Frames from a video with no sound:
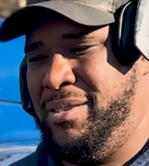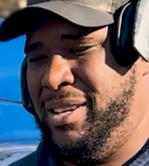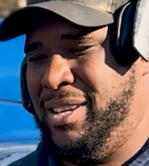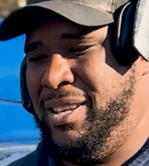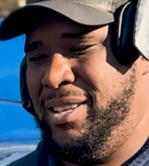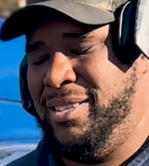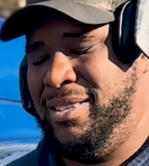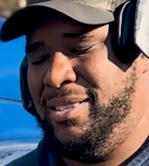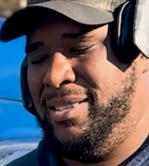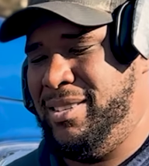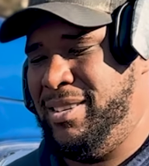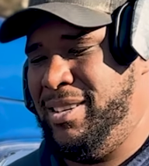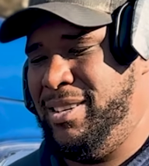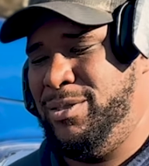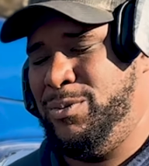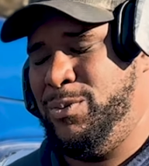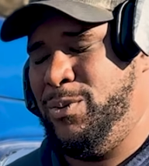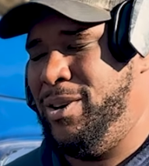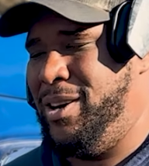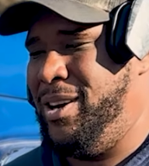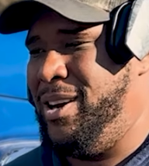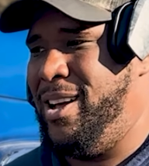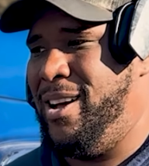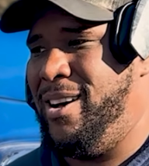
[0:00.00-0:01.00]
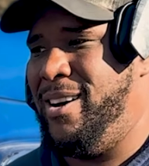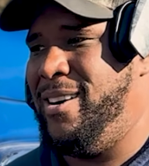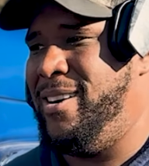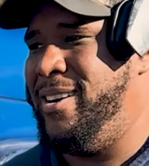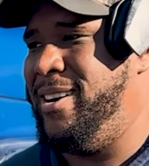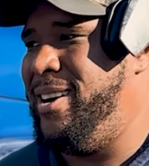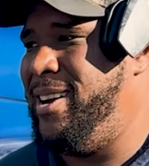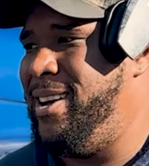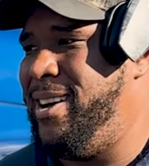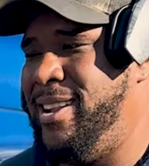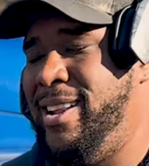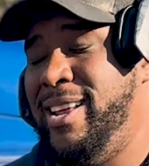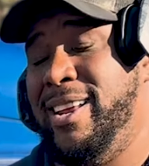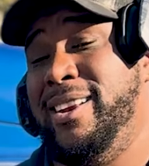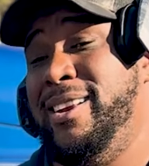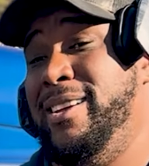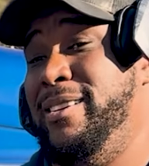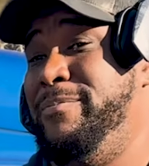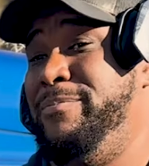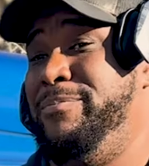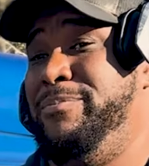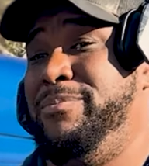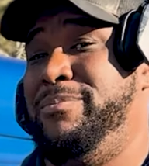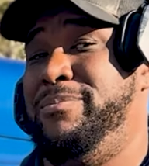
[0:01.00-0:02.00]
it's it's really not hard. I'll end
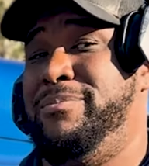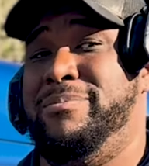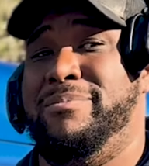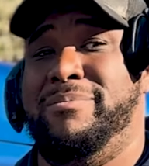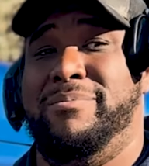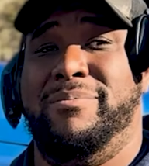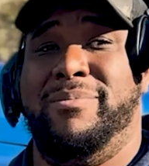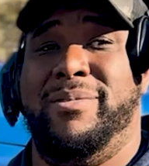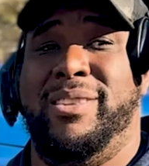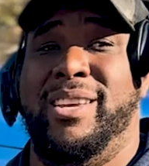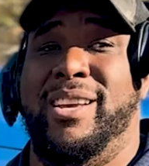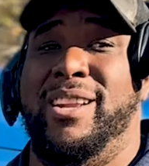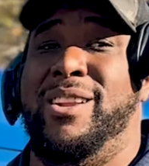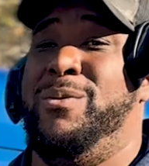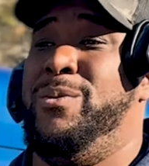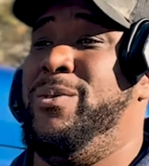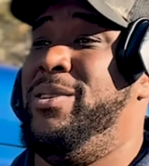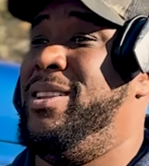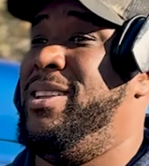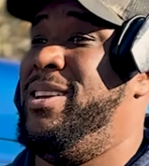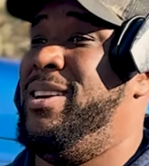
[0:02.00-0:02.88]
up dealing with